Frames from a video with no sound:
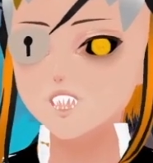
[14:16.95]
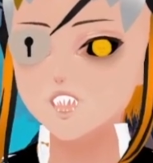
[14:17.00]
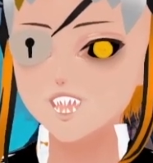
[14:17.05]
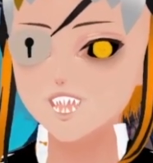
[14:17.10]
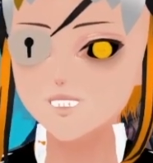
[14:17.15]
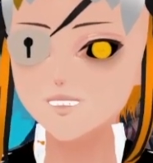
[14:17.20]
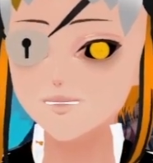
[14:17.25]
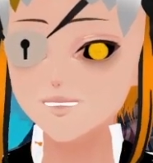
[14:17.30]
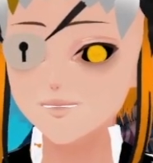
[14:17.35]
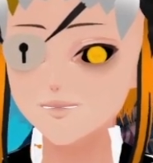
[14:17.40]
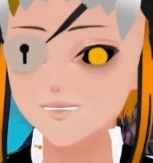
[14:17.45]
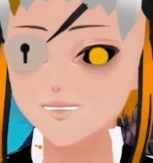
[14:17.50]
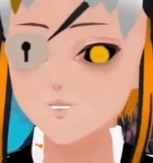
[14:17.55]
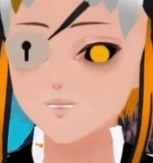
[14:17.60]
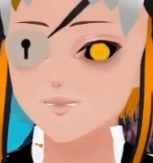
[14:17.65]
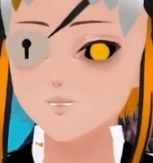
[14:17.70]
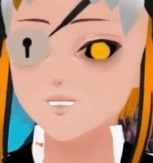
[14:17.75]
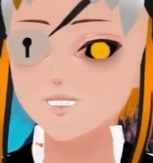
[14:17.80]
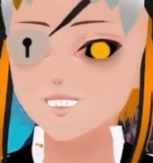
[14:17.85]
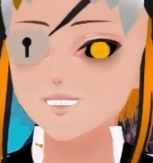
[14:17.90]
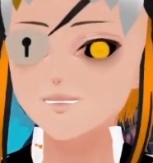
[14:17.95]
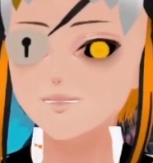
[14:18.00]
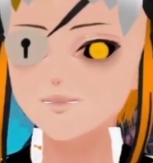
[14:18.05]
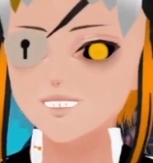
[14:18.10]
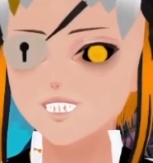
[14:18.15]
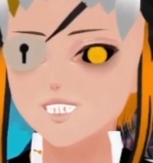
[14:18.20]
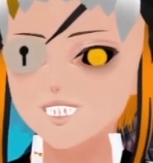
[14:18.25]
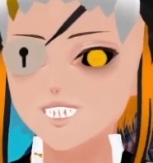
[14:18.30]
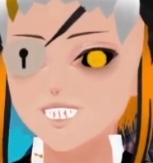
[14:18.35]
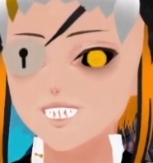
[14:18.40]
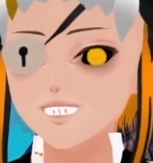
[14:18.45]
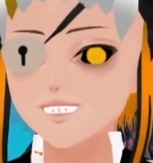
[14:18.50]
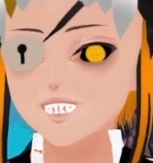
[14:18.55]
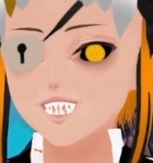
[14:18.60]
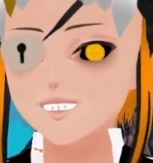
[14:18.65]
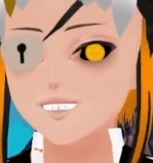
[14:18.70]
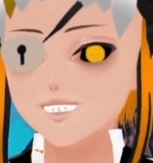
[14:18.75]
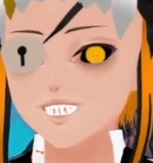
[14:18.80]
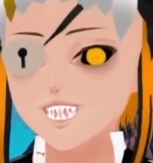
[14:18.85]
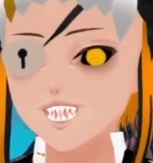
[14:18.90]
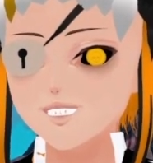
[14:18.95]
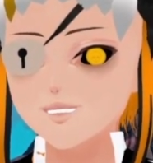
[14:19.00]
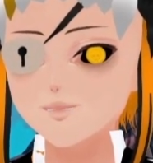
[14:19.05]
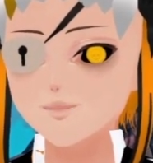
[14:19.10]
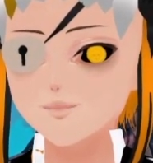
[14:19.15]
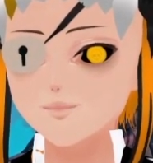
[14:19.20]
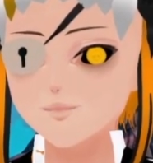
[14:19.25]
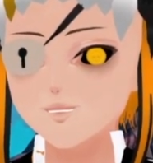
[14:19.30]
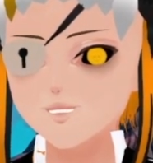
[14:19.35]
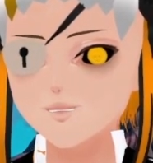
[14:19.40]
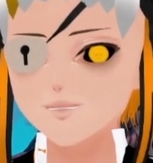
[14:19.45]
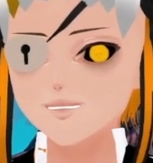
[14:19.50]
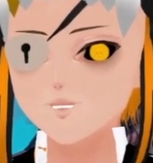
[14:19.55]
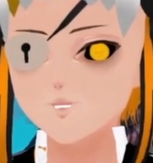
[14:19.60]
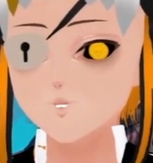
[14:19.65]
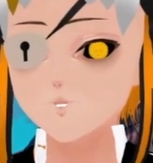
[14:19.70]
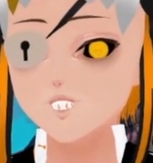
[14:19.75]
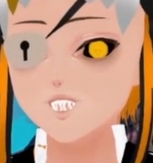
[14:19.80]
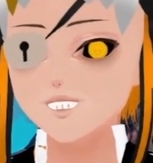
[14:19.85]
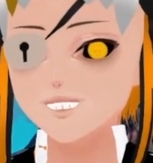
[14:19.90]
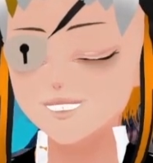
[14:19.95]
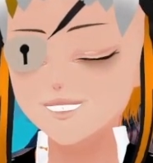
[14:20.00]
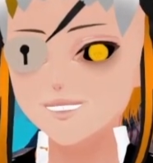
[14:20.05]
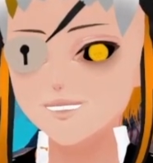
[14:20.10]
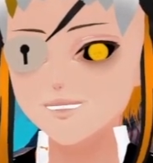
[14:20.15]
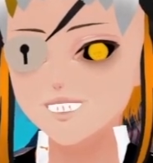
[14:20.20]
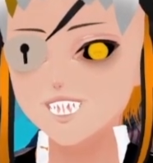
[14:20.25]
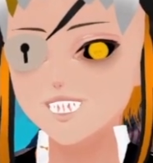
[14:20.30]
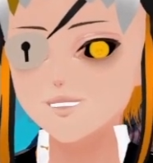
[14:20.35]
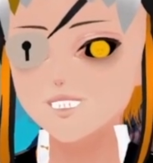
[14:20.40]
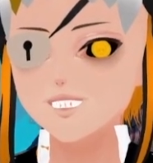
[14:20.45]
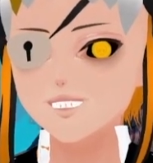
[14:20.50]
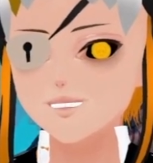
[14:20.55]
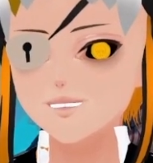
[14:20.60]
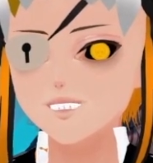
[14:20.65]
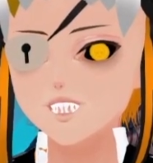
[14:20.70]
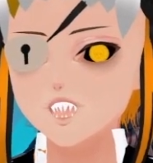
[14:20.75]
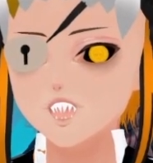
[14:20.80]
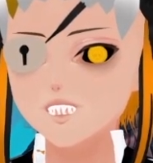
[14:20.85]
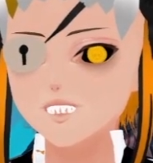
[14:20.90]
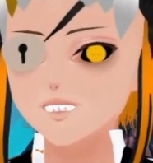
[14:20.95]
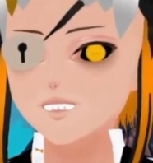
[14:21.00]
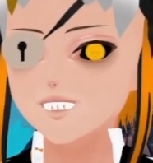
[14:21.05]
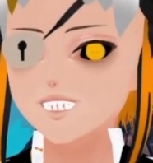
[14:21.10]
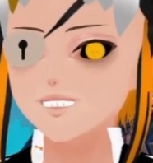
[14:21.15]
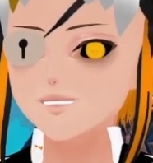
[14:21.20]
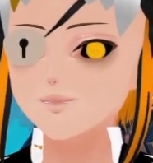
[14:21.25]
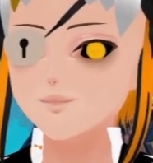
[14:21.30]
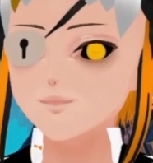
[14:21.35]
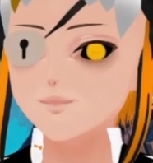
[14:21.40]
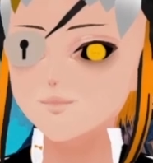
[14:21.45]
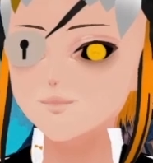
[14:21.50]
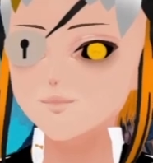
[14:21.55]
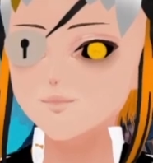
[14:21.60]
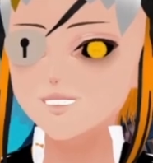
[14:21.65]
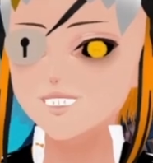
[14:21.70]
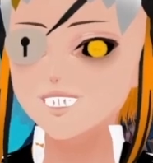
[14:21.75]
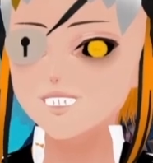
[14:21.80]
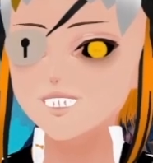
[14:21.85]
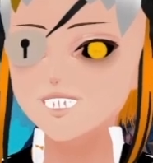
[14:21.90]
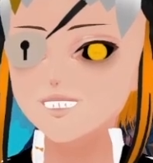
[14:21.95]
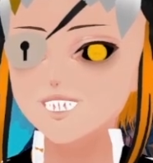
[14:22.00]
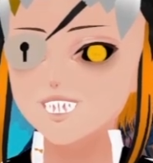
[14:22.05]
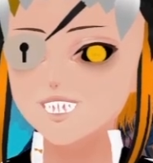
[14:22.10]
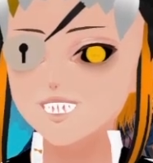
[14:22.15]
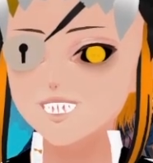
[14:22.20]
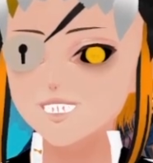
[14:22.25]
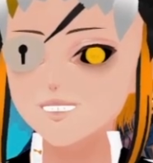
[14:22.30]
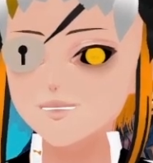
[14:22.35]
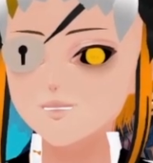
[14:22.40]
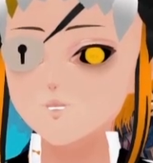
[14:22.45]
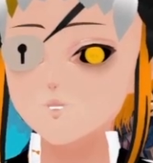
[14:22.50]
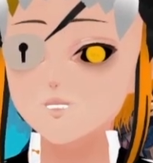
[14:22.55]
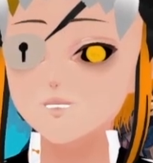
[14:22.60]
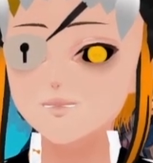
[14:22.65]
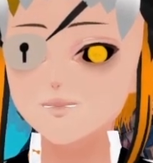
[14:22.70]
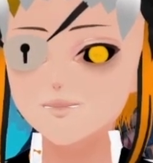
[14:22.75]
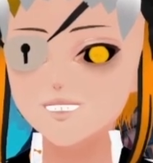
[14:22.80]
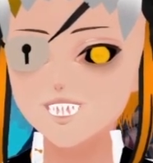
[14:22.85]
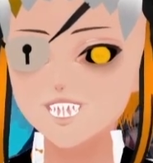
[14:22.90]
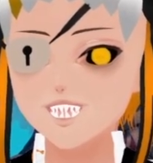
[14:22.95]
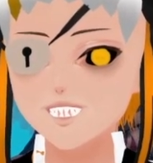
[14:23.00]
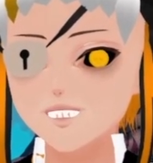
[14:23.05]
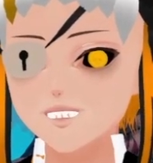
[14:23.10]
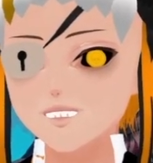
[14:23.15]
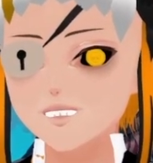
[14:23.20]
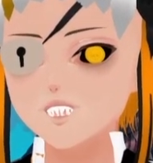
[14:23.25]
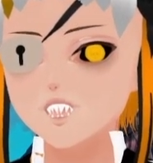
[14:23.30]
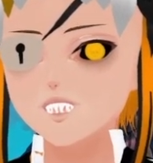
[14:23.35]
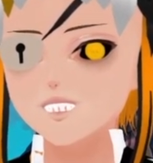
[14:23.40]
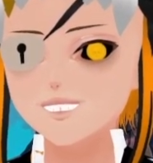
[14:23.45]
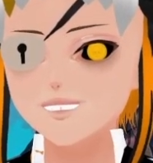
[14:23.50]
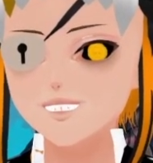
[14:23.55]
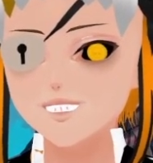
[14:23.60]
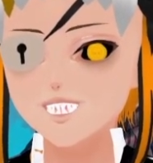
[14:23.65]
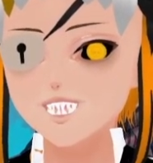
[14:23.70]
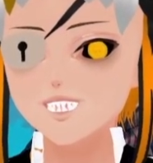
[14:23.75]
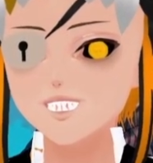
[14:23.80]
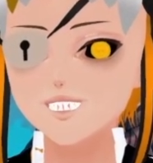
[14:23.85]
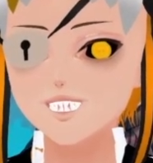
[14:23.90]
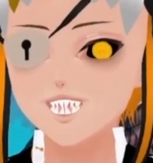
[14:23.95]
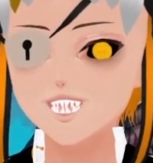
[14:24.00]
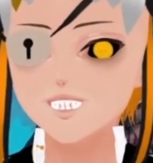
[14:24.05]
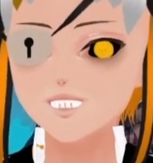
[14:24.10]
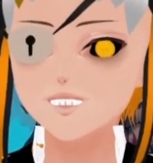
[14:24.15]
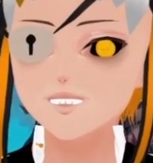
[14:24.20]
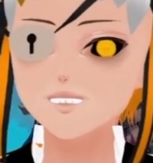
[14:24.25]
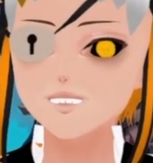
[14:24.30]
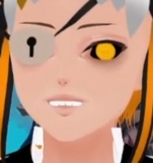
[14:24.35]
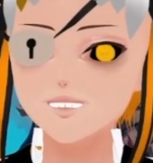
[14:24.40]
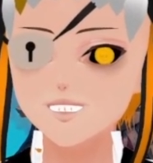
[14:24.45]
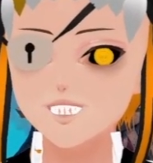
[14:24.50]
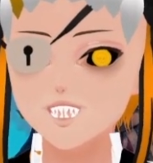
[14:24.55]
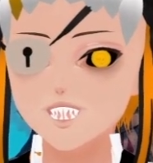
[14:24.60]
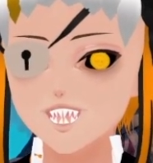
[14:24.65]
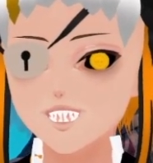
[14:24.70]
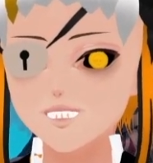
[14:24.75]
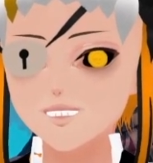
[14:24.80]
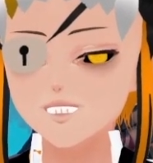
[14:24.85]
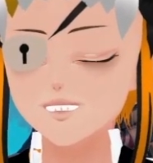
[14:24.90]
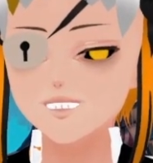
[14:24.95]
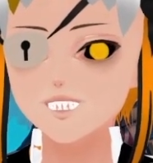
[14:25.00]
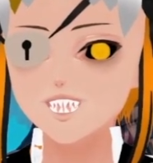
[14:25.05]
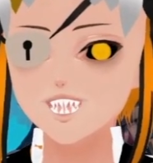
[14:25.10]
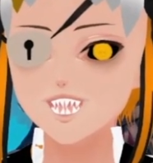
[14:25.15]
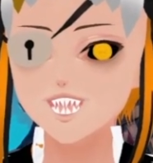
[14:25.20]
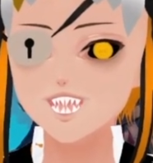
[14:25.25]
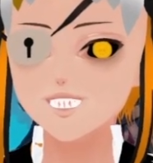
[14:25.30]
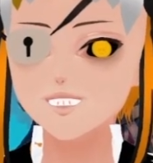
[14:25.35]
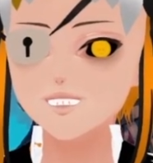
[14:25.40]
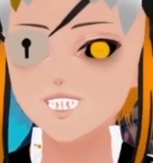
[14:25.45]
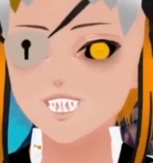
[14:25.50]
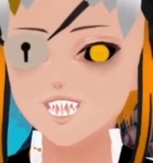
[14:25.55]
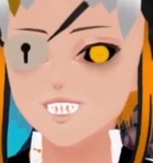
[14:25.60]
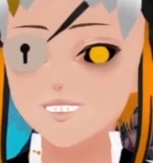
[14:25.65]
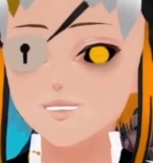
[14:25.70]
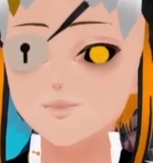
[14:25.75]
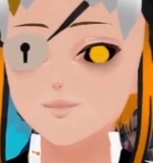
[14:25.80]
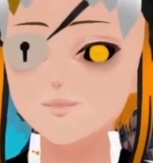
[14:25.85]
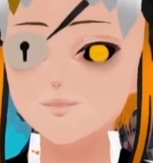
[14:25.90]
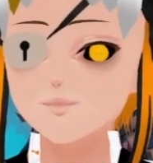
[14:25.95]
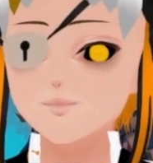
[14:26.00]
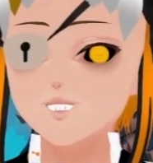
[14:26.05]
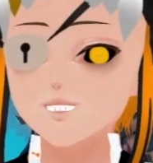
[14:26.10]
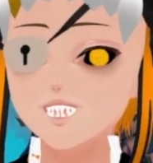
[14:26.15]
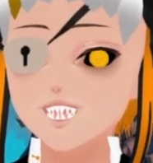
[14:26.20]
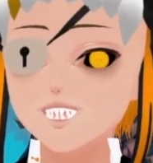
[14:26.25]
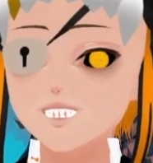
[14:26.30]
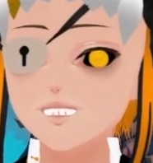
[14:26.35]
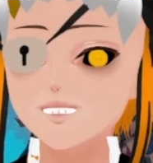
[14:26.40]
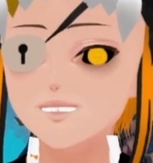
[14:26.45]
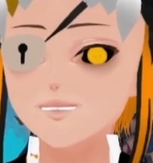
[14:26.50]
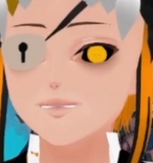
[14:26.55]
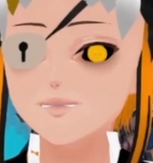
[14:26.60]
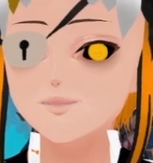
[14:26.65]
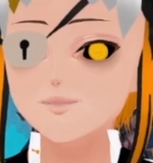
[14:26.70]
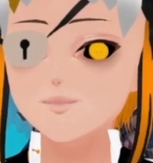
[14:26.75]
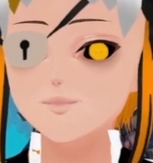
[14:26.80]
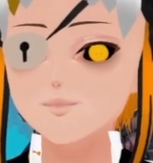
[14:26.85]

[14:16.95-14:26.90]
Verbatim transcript: There just needs to be something done to Brann before cards like this or Sire or any of the other really powerful battle cry cards